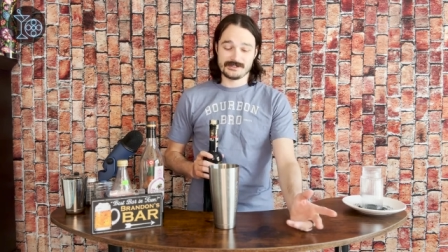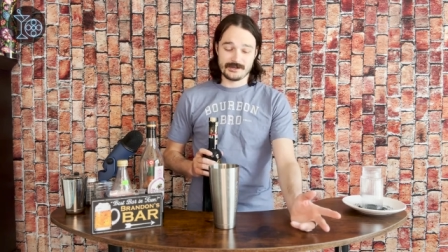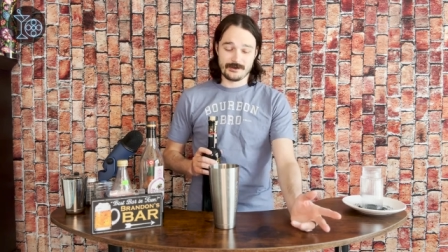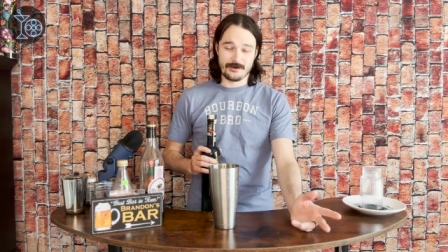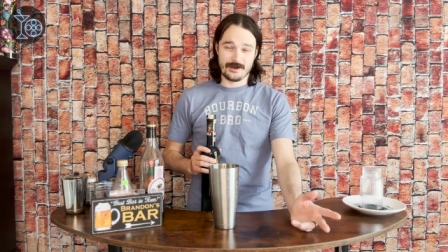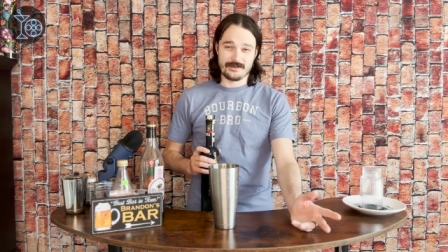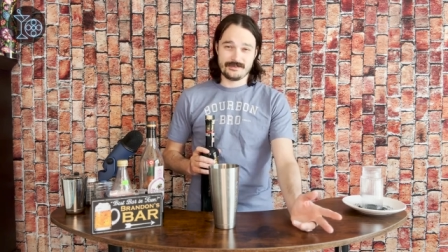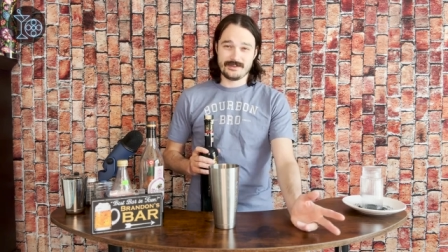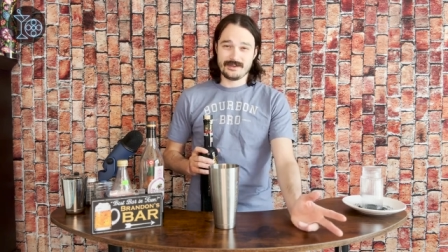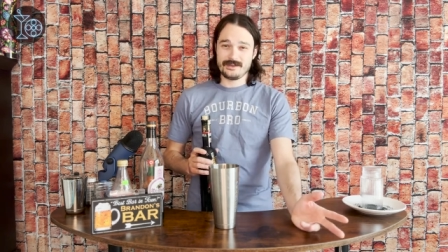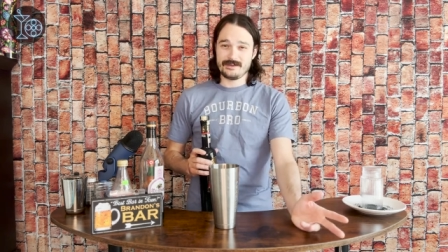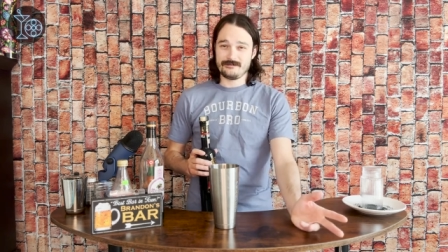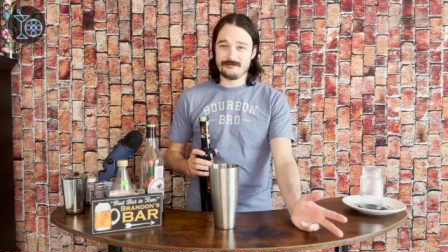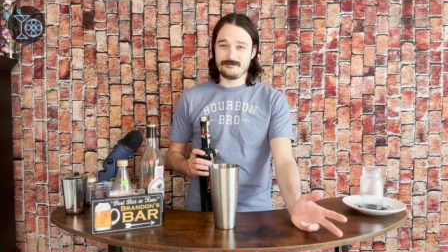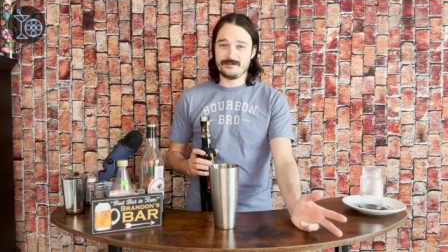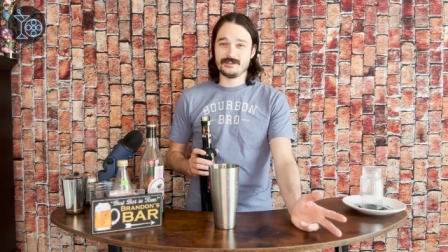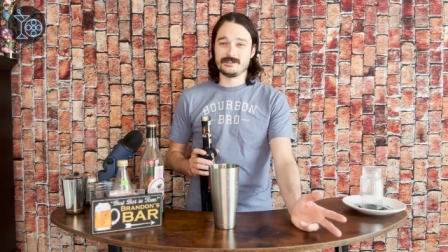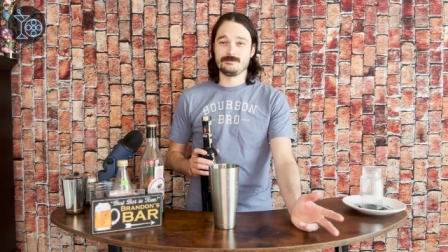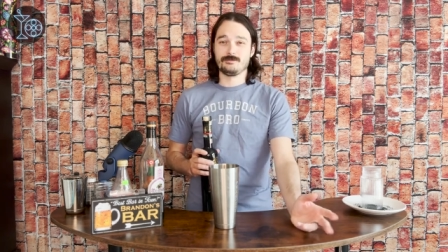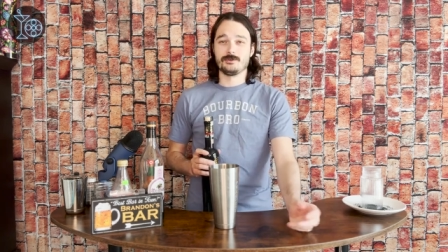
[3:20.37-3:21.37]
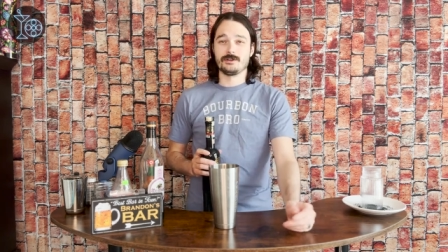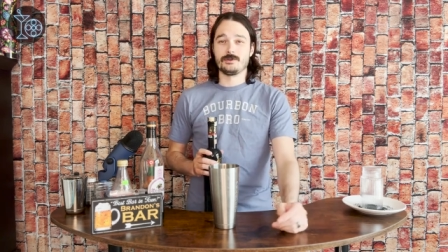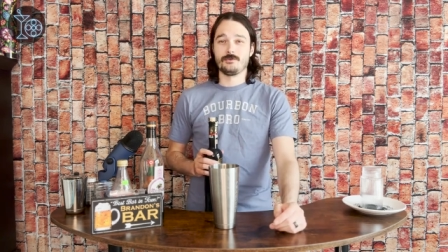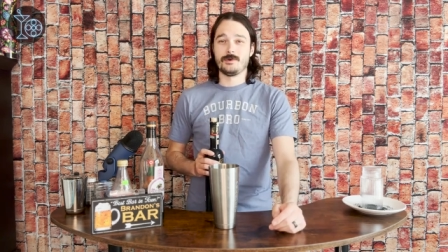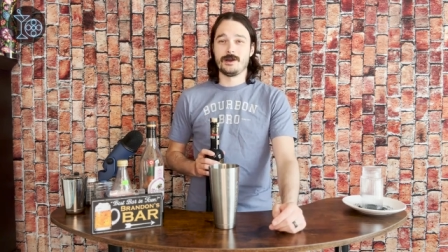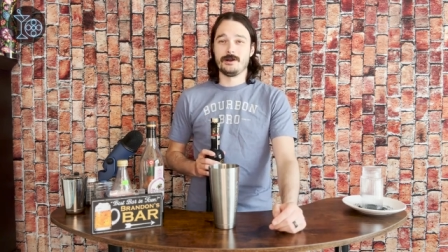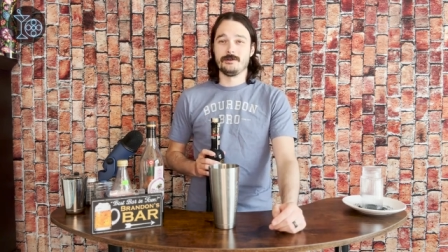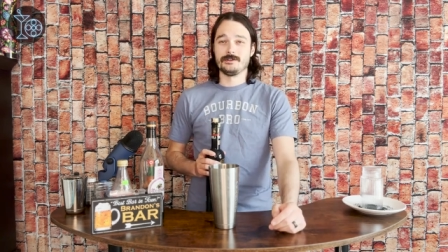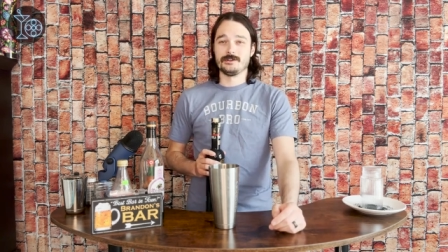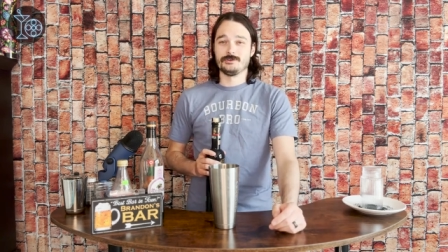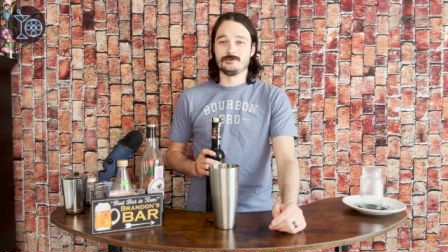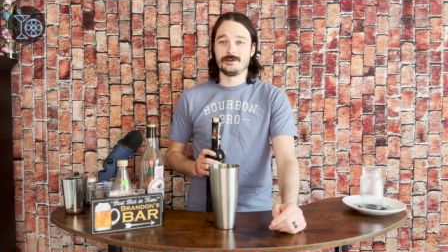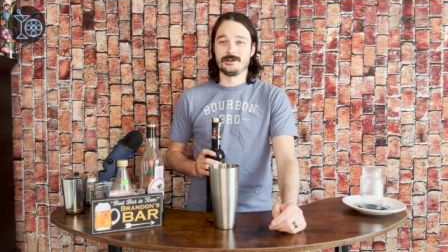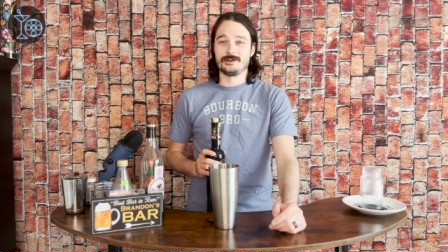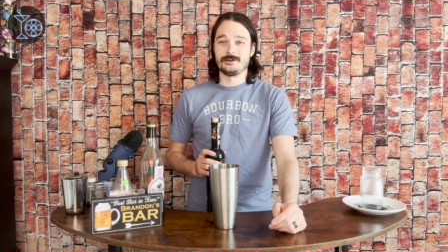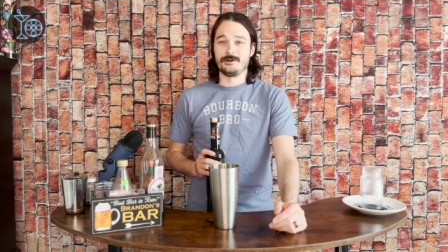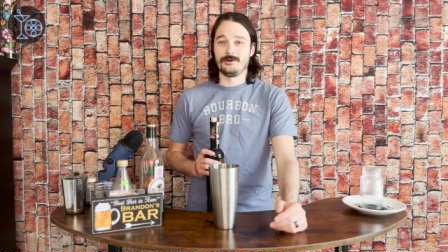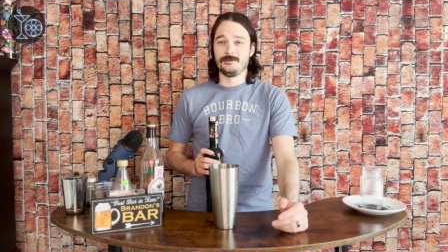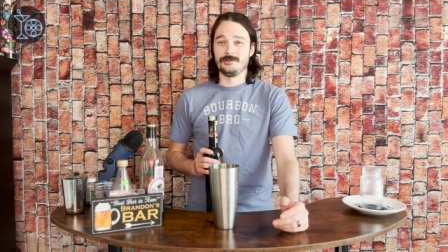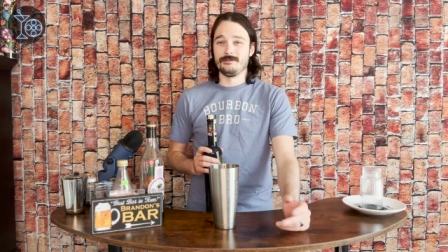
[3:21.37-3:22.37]
so I think it fits pretty well in a
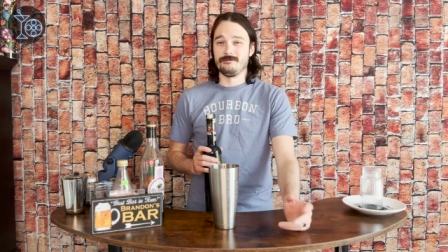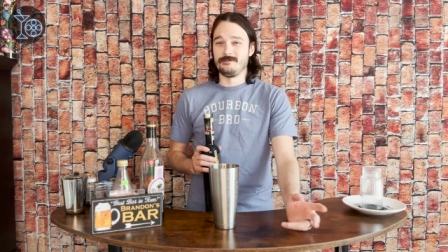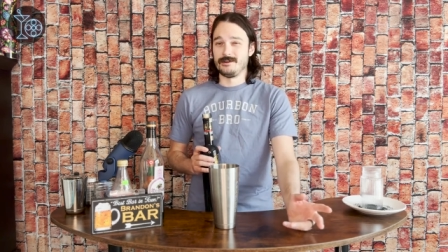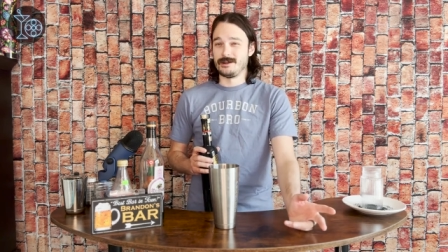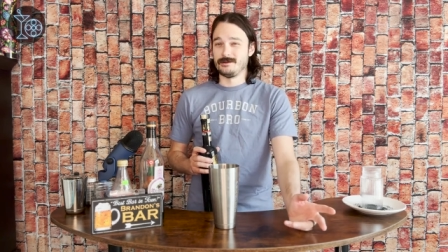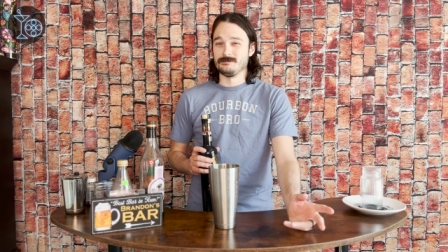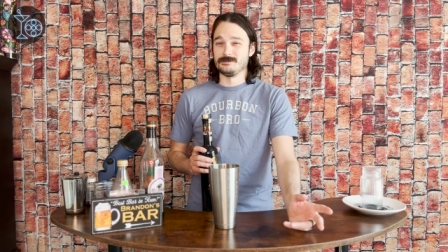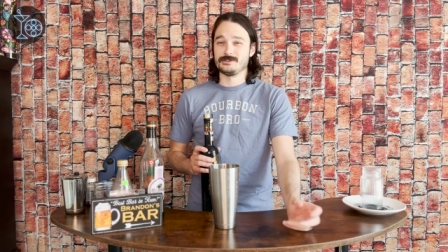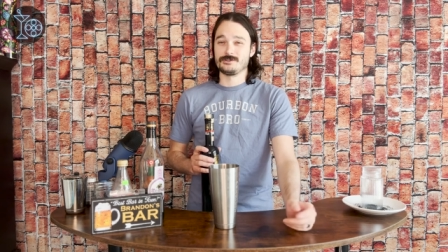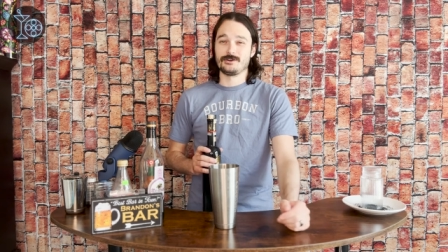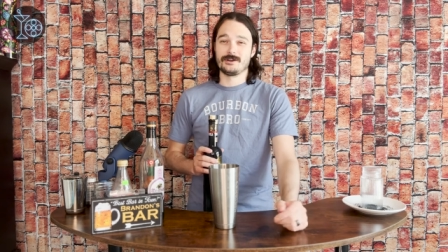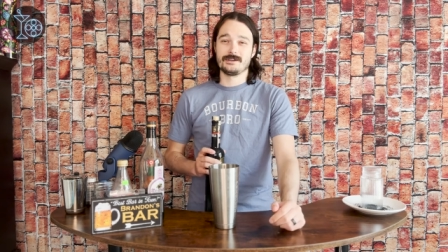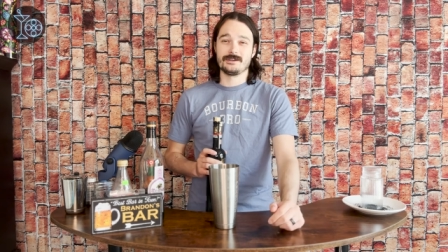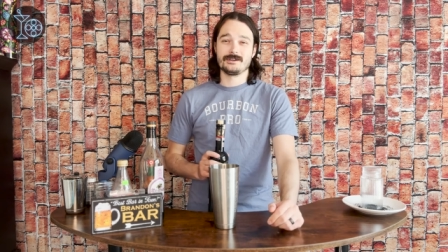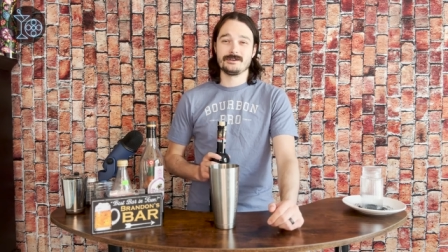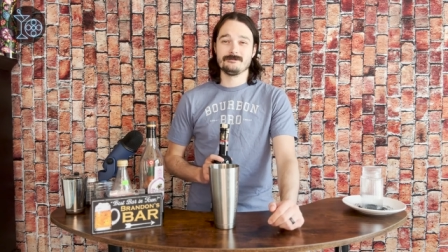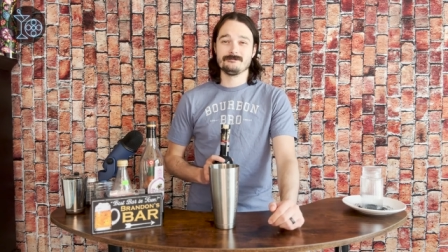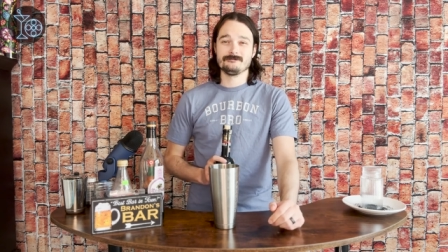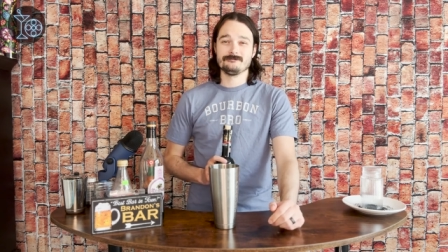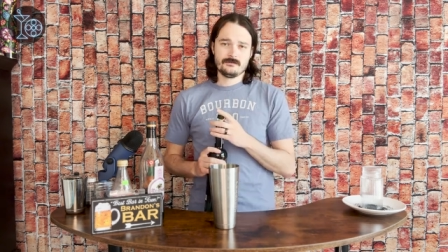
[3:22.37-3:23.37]
drink called the Venom Strike.